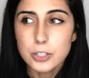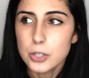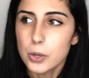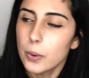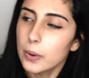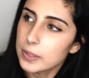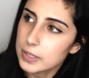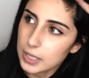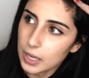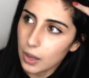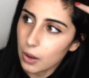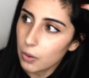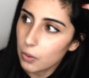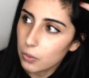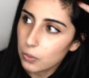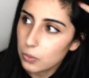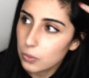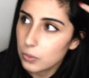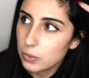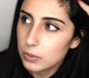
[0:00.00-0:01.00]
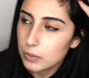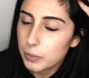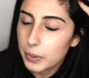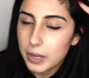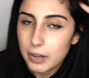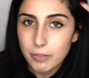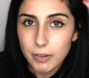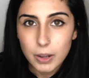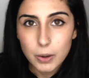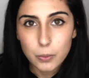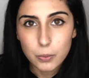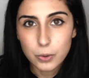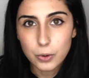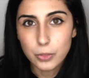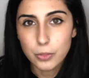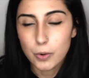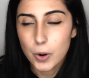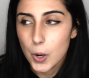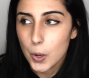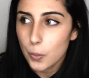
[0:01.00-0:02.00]
So I was like, oh, what if I
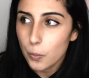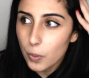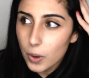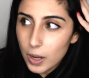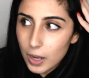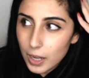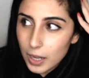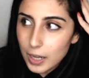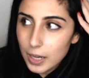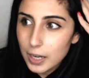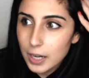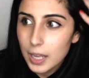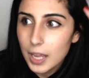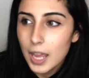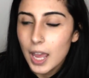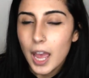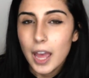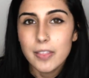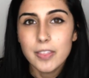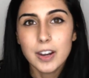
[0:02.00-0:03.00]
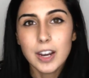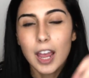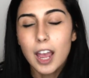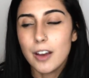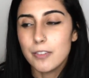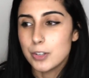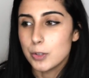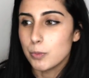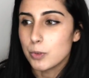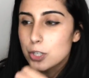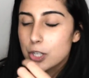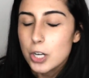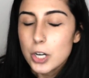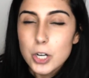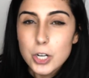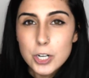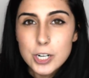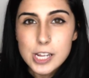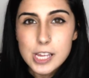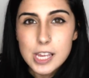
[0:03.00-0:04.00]
ordered the wrong one? Then I have to
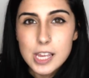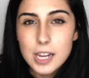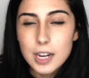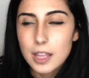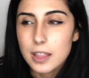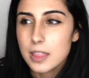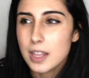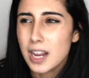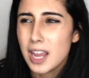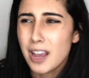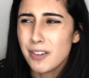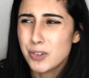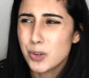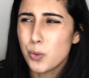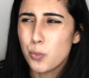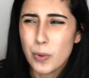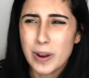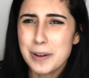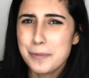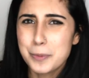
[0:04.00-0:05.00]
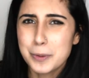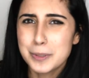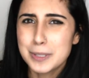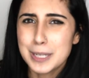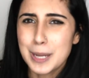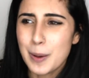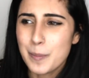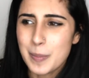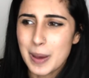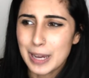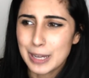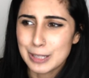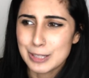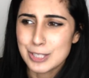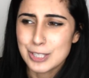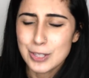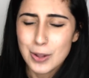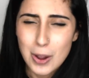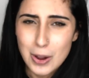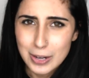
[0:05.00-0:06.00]
return it, and then I have to wait for it to come back in
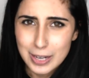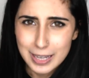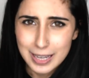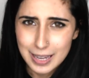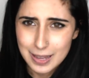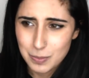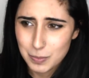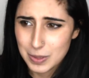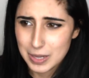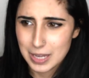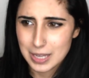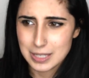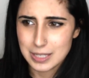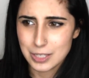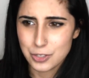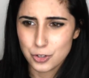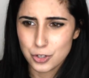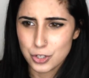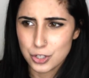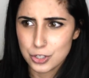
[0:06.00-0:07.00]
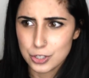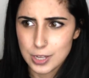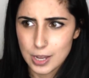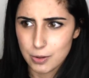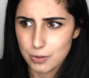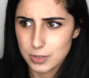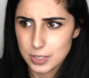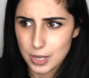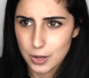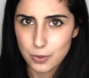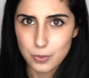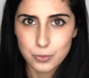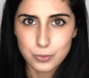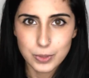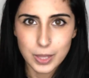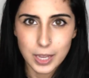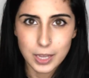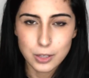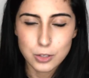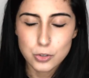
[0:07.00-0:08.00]
stock again because it just sells out
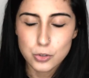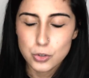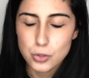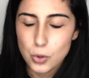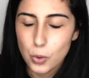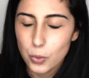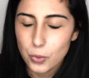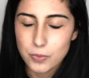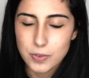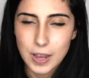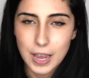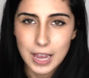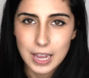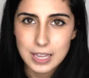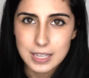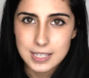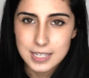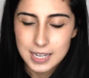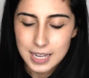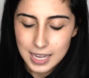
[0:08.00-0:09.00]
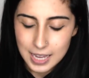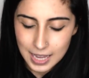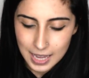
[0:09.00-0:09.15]
like so fast.